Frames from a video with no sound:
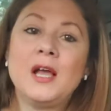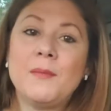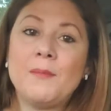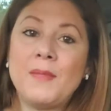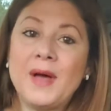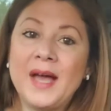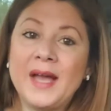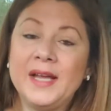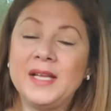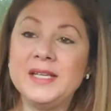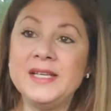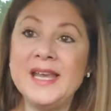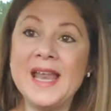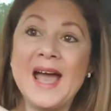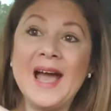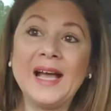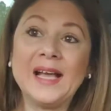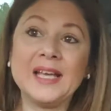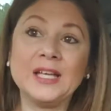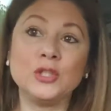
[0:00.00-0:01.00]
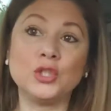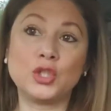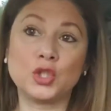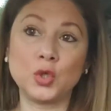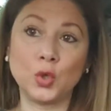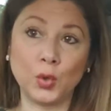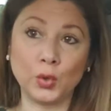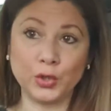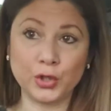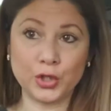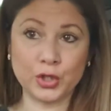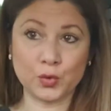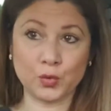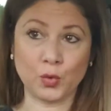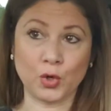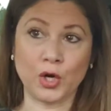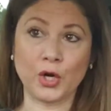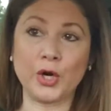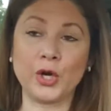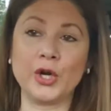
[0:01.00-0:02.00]
My neck and shoulders
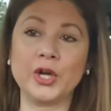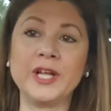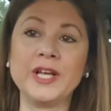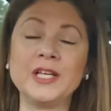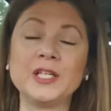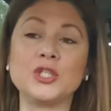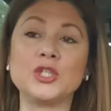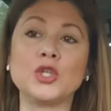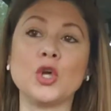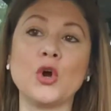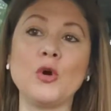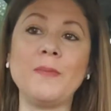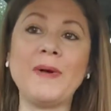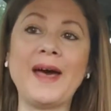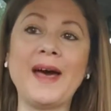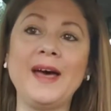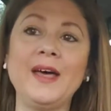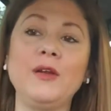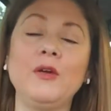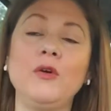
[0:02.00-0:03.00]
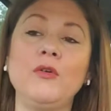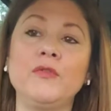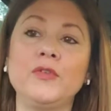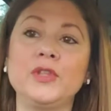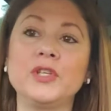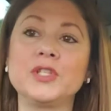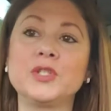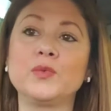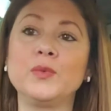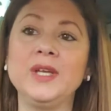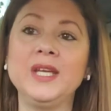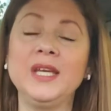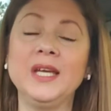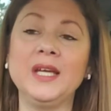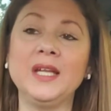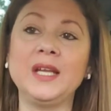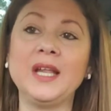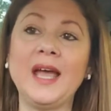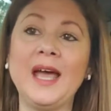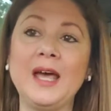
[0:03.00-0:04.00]
were hurting so bad over this
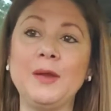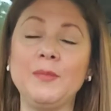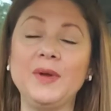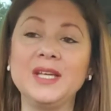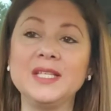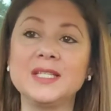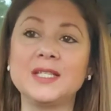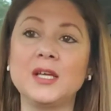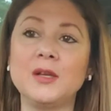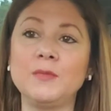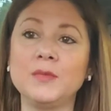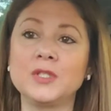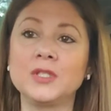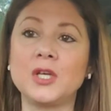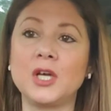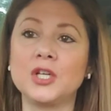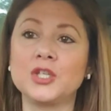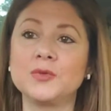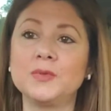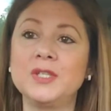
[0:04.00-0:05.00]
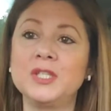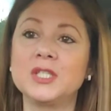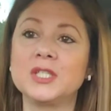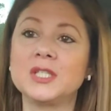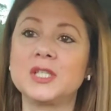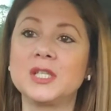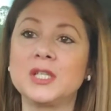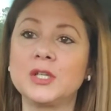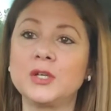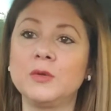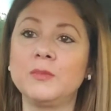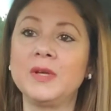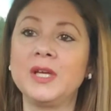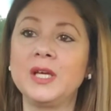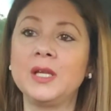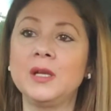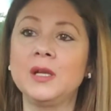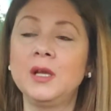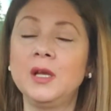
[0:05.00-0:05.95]
weekend. I had my son massage me just a little bit.